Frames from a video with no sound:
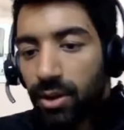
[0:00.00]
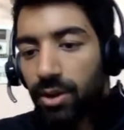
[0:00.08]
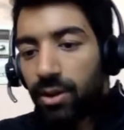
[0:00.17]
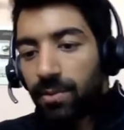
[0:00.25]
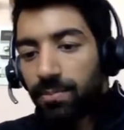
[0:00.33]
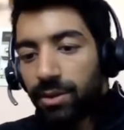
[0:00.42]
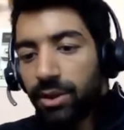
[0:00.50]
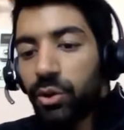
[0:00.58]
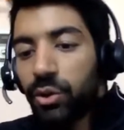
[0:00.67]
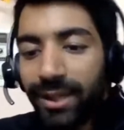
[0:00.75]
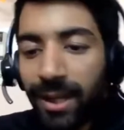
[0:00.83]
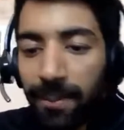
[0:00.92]
The
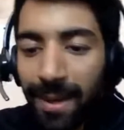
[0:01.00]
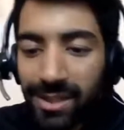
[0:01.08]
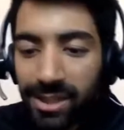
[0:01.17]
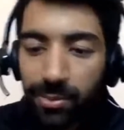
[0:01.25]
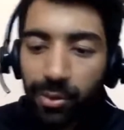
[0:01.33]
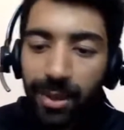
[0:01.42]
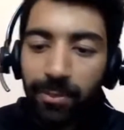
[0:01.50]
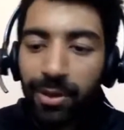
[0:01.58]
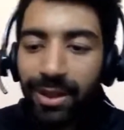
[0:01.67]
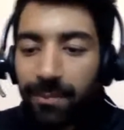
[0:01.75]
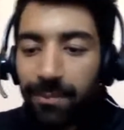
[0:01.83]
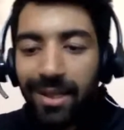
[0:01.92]
student ambassadors program you
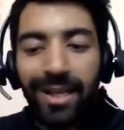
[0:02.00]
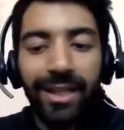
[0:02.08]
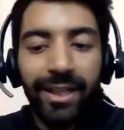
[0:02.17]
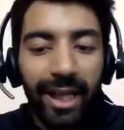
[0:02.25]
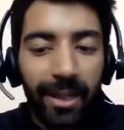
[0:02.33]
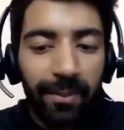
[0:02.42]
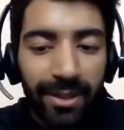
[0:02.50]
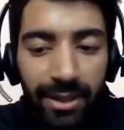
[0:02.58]
can apply anytime.